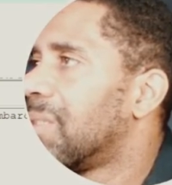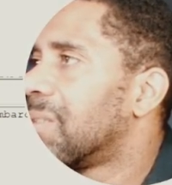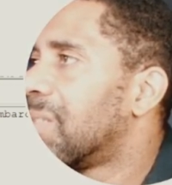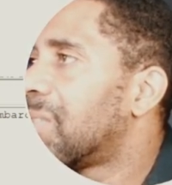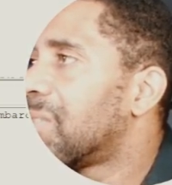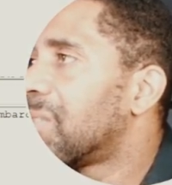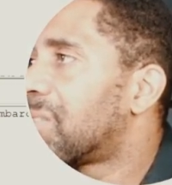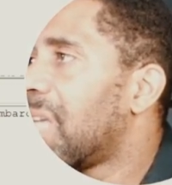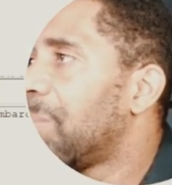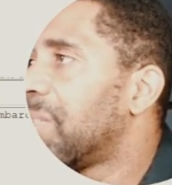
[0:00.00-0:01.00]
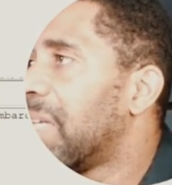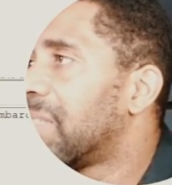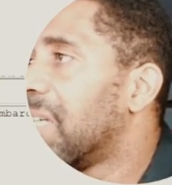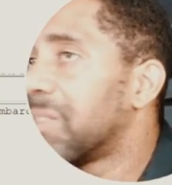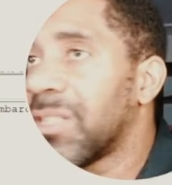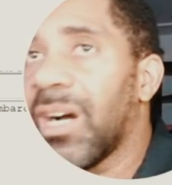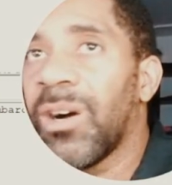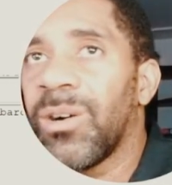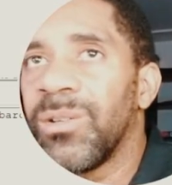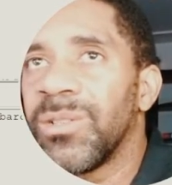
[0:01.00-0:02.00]
This is a statement that does it
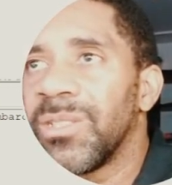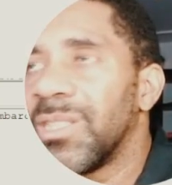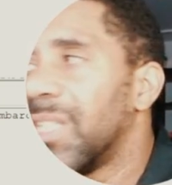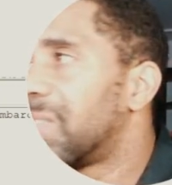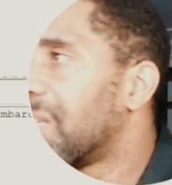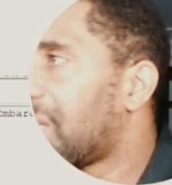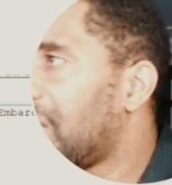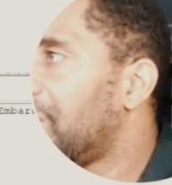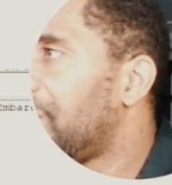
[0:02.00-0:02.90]
all. It's declaring a